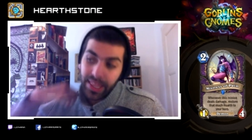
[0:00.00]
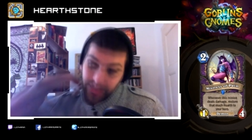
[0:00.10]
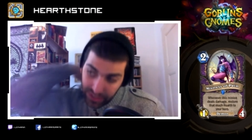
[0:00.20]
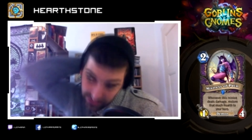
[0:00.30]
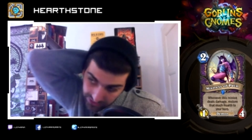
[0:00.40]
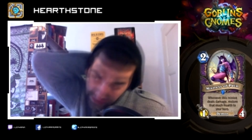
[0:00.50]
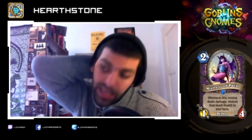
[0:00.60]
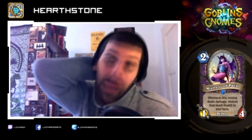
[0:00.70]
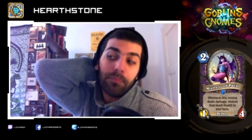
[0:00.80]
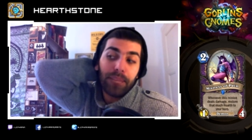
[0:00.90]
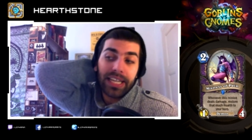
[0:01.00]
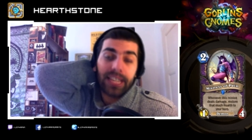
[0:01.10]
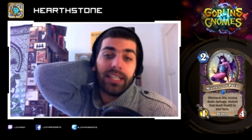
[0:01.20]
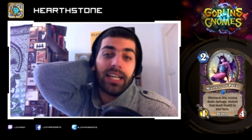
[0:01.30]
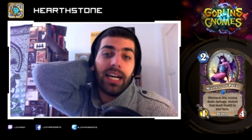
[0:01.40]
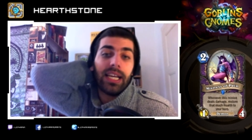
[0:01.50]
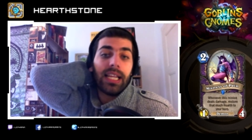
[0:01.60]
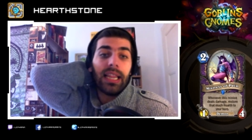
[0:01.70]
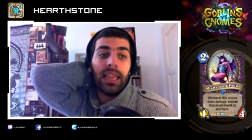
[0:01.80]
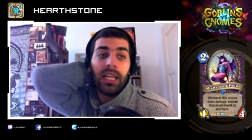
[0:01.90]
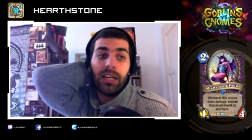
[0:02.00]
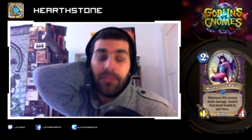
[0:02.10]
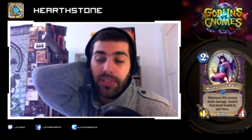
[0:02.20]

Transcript: This mechanic I love.